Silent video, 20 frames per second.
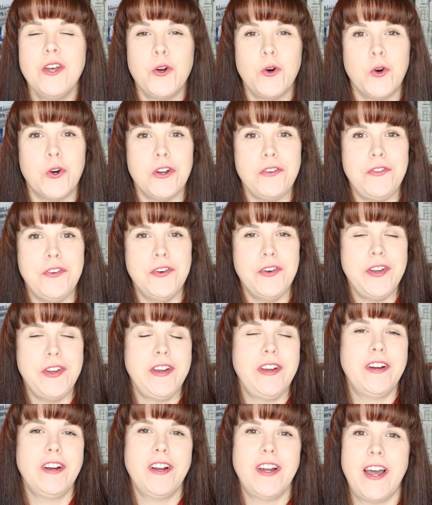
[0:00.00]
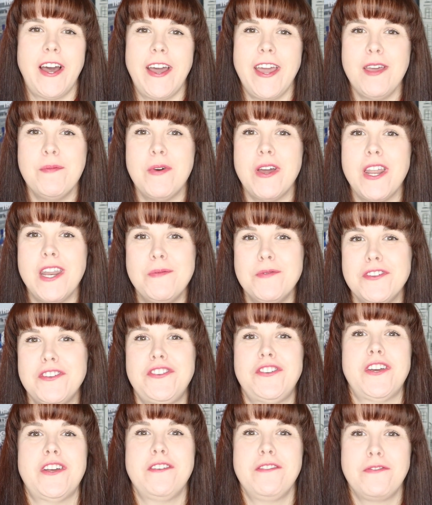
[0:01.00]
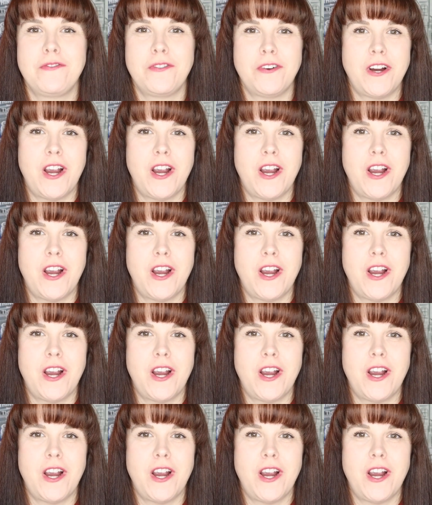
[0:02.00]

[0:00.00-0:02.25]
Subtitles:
or if you're new here, hi, my name is Jennifer.